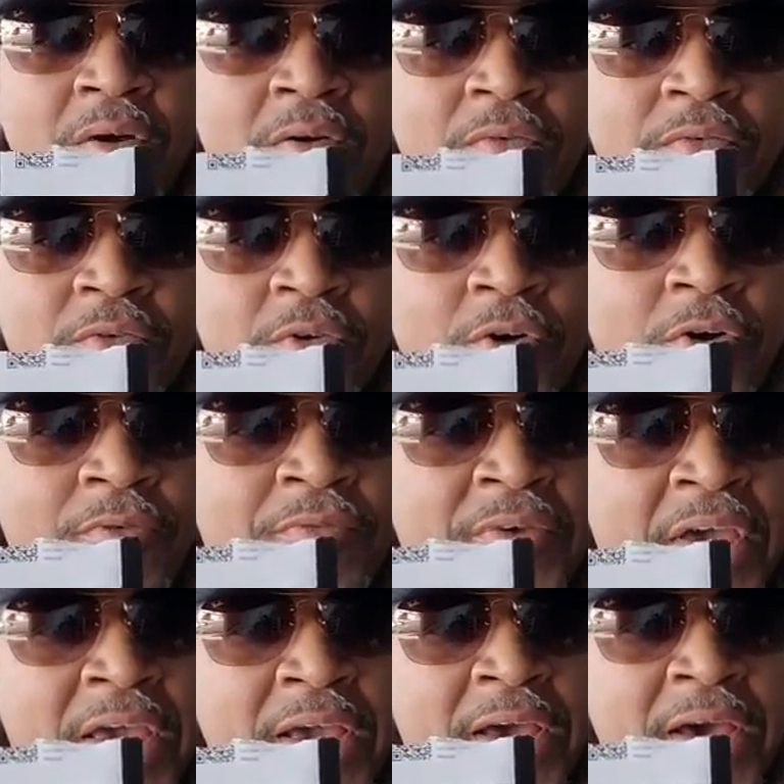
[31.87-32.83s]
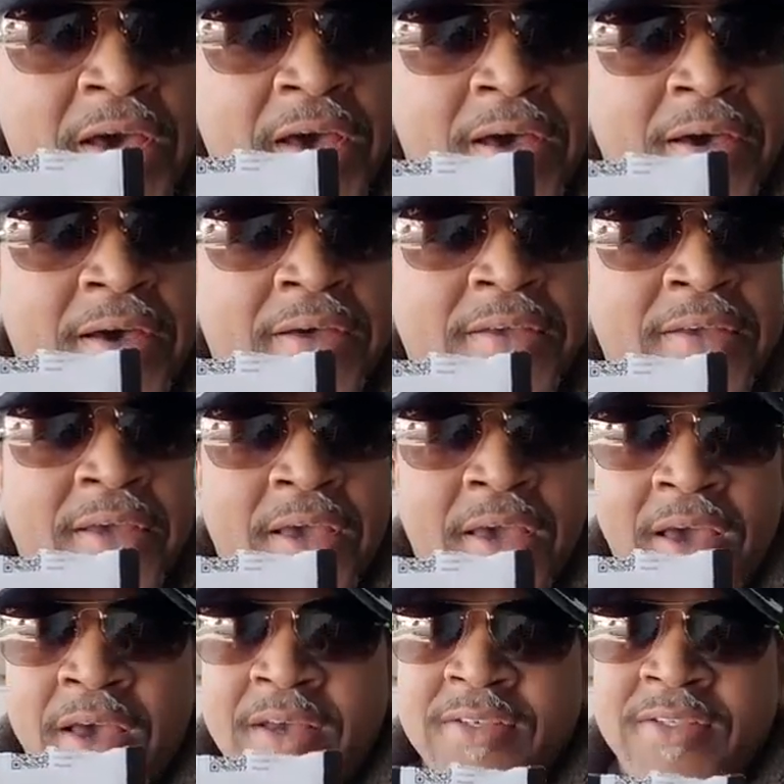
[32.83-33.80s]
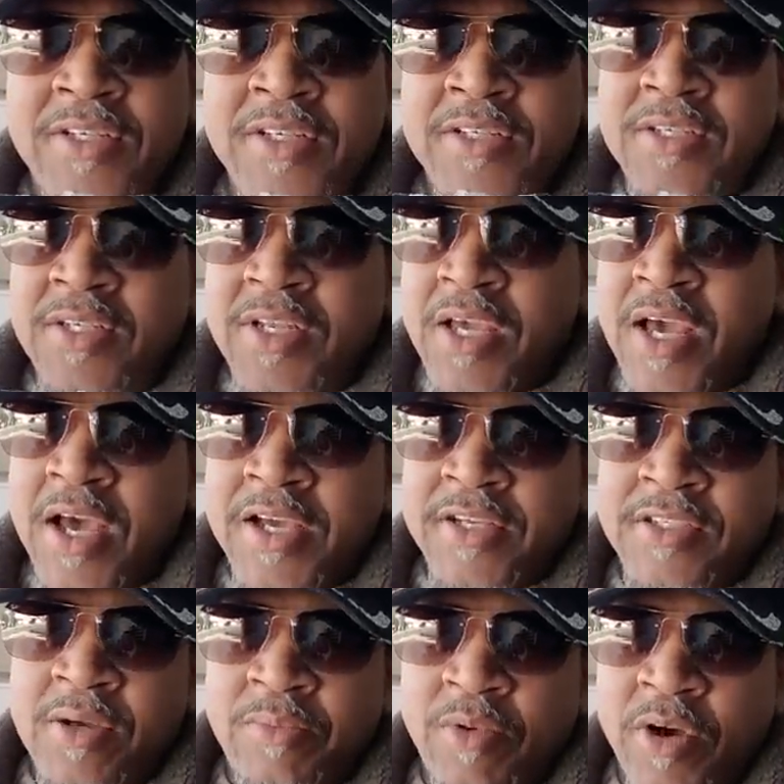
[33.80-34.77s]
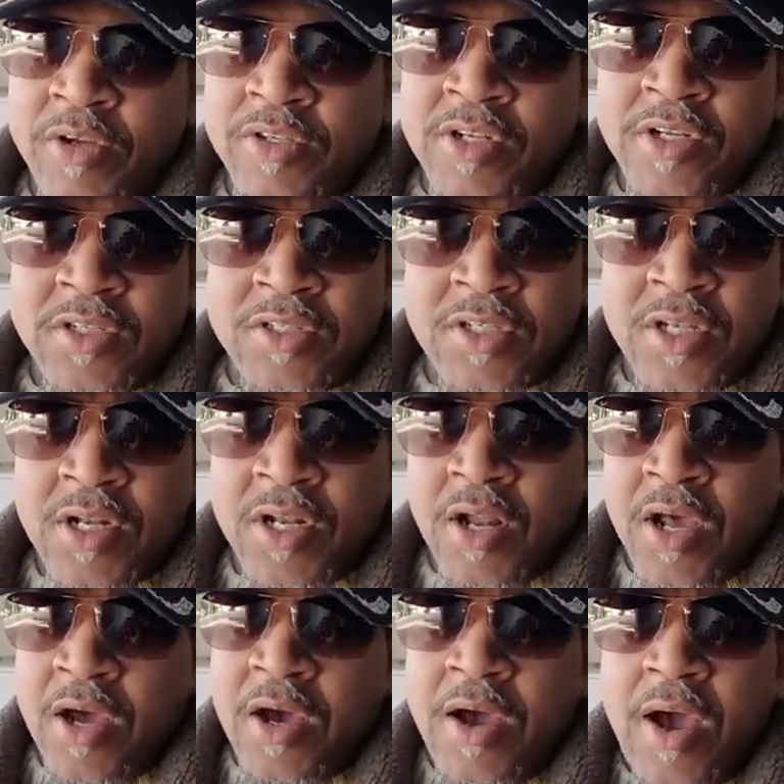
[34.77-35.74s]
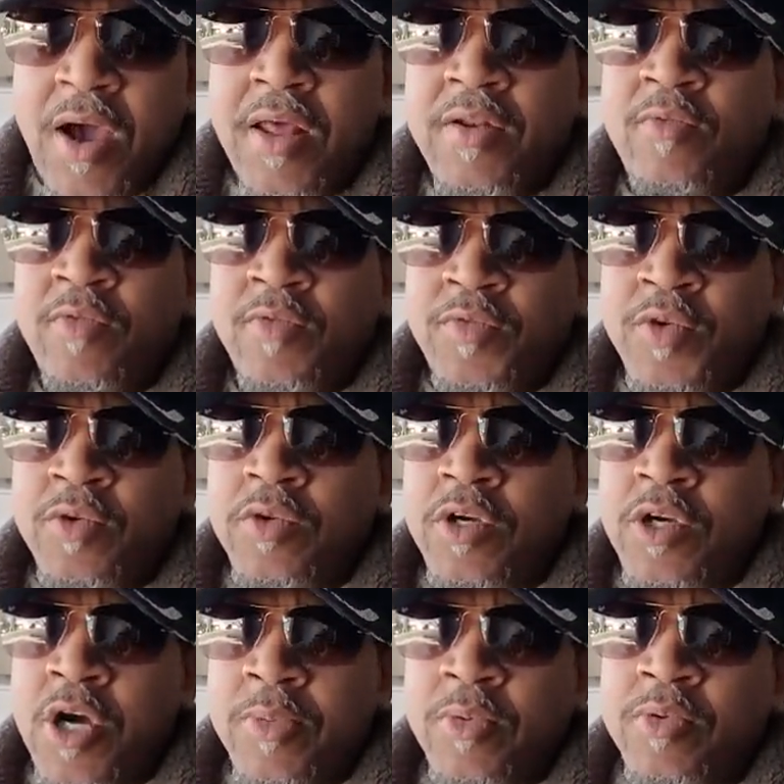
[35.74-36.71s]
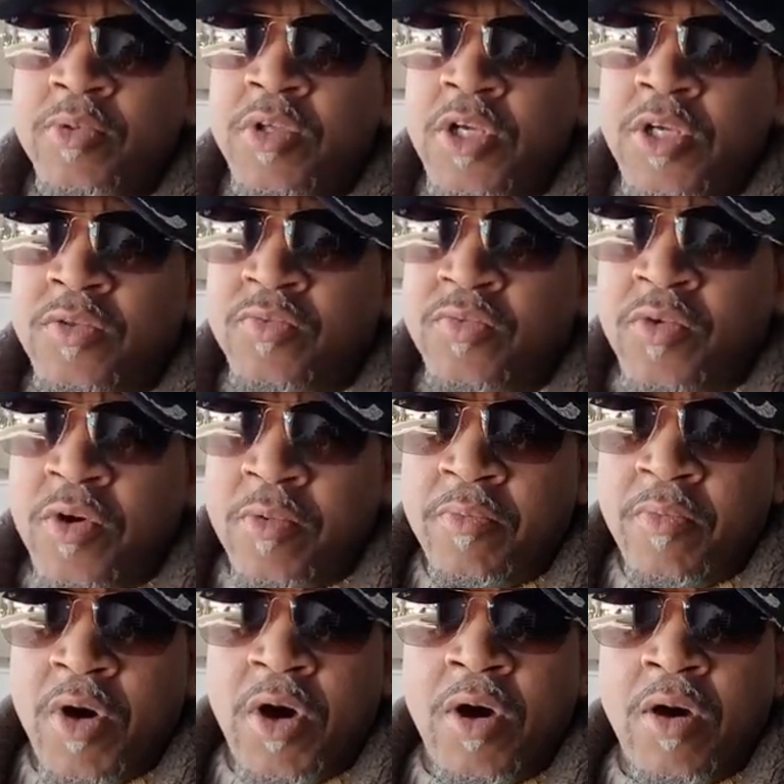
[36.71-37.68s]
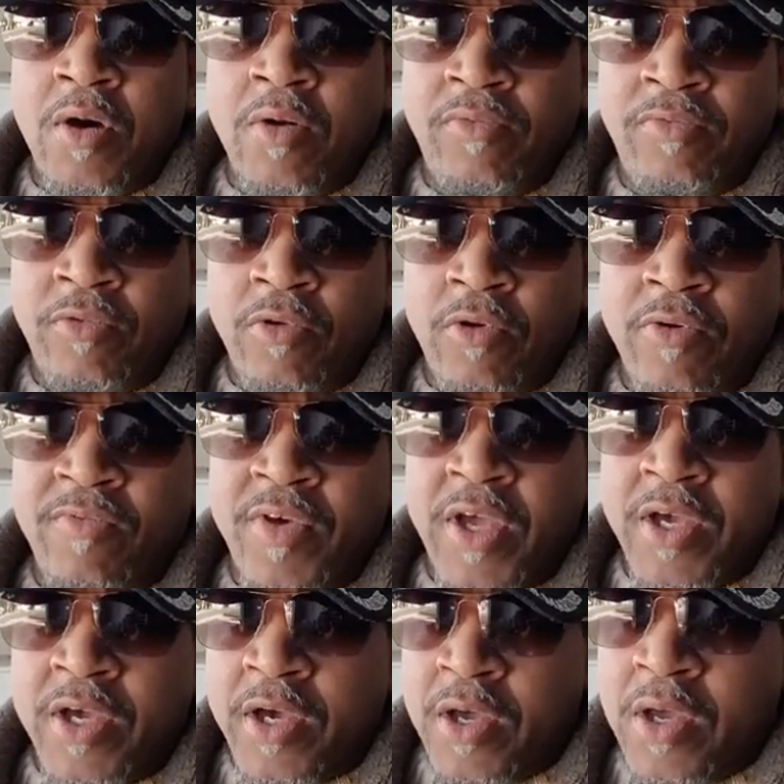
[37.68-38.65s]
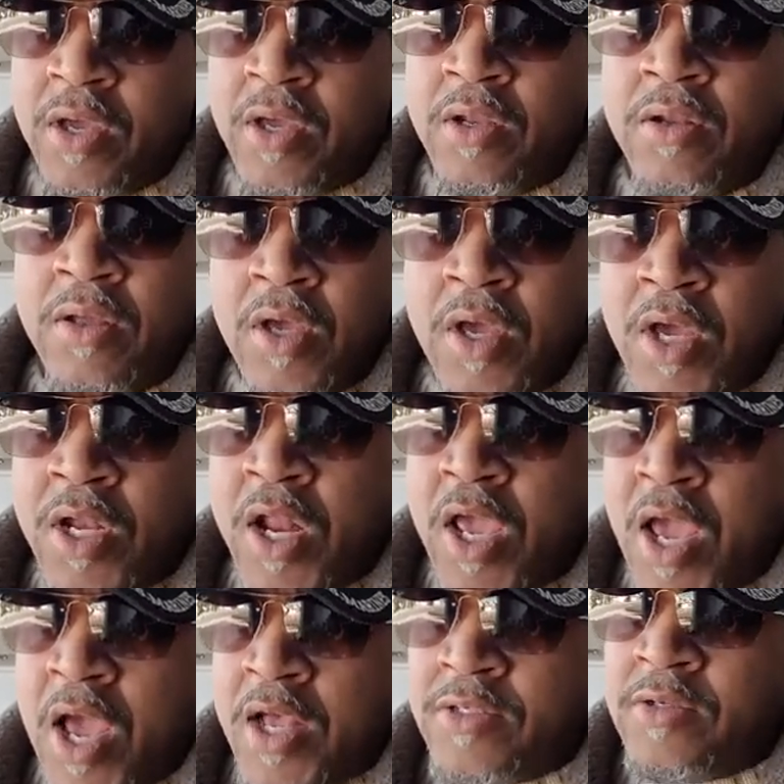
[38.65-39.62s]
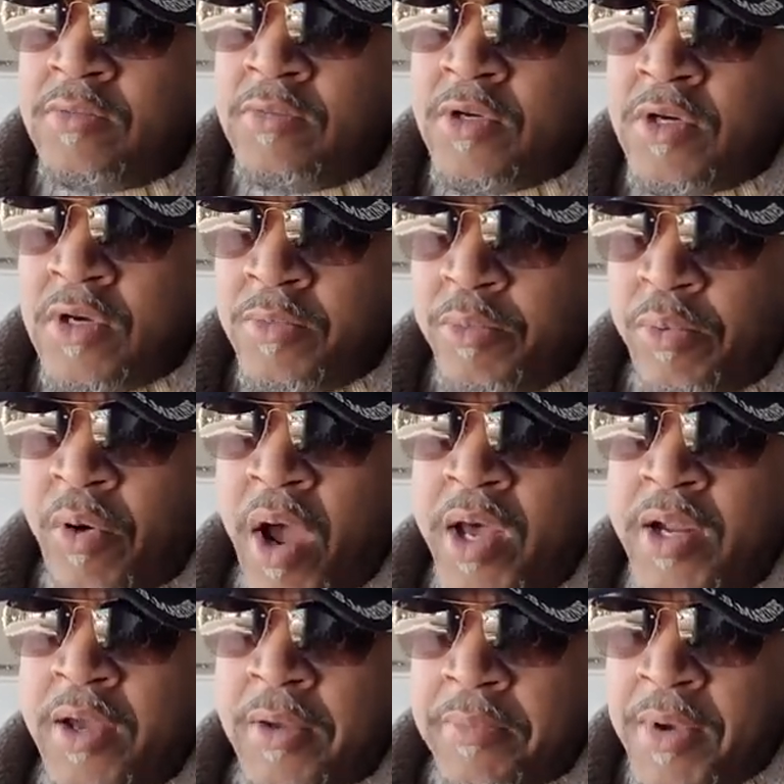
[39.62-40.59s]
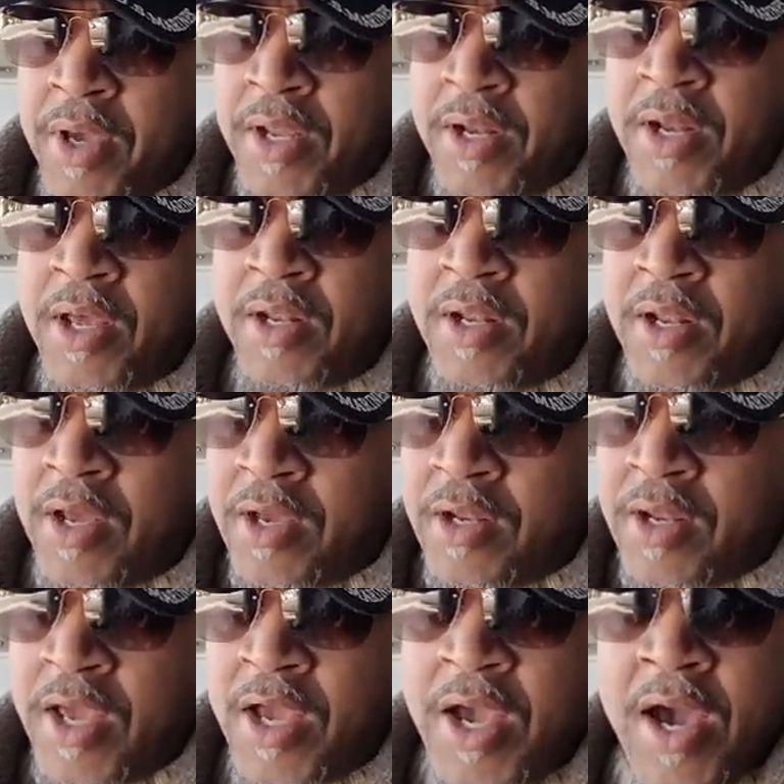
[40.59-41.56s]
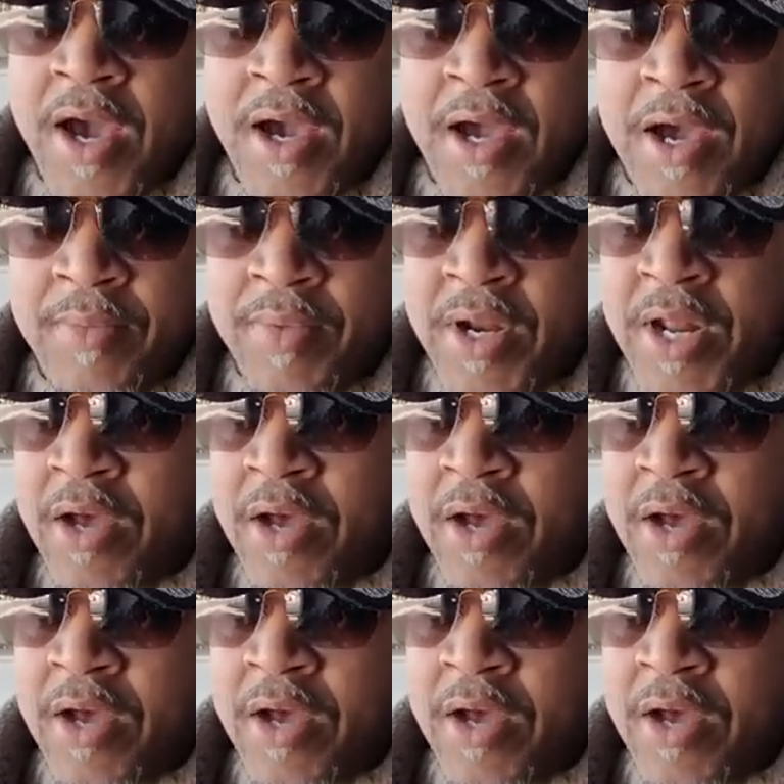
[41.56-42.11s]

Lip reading: Flor Vega. Yes, these are the guys that brought you this. And I done reviewed a couple things from Flor Vega, and they got some good product, man, that they got coming